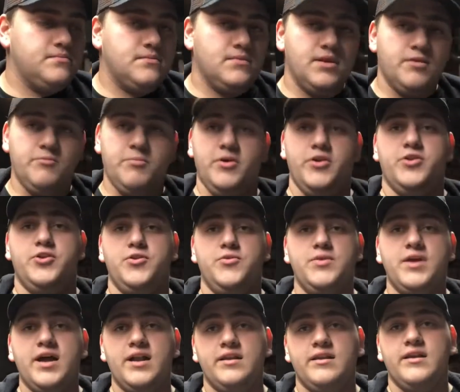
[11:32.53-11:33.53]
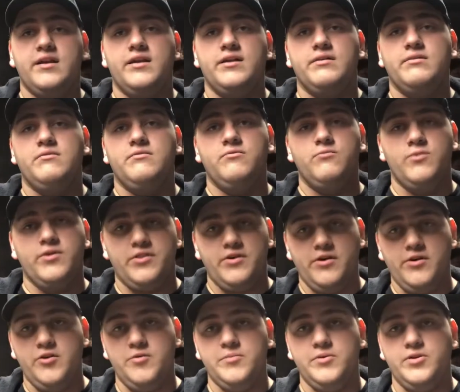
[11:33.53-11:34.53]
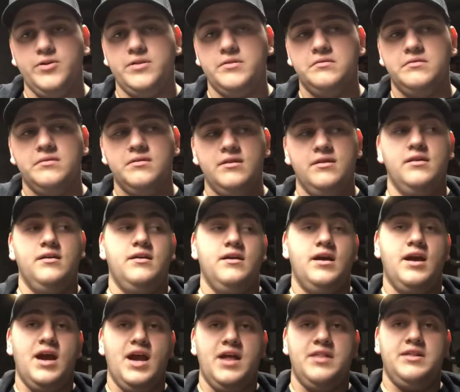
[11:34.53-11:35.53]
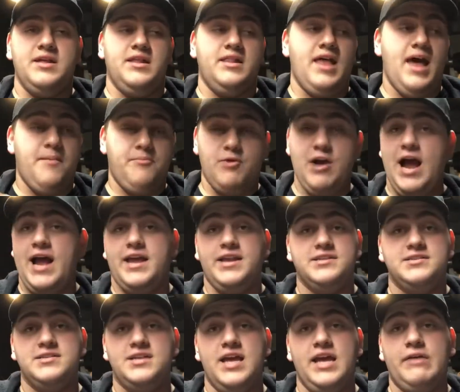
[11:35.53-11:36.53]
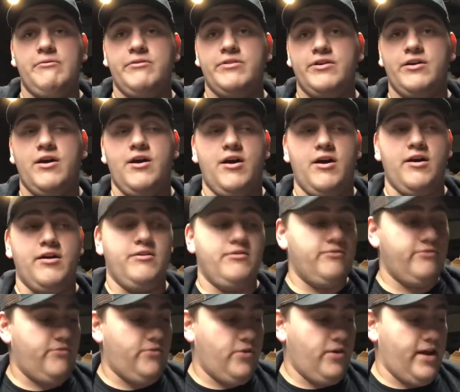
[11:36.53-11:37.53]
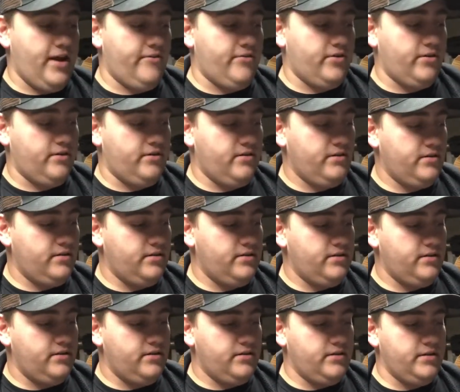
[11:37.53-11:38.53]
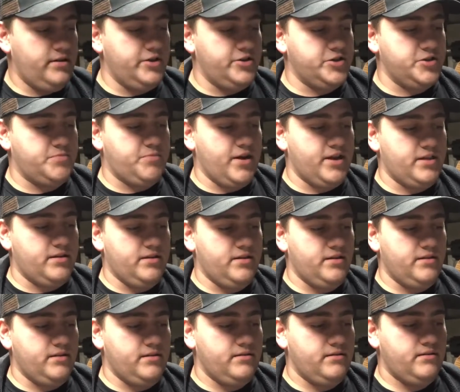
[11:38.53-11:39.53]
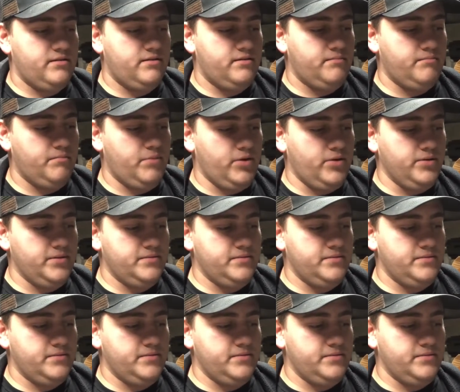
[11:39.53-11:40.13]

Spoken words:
Put a new nut in there with our new bolt, and then that bracket is staying in the car forever. You just break the bolt.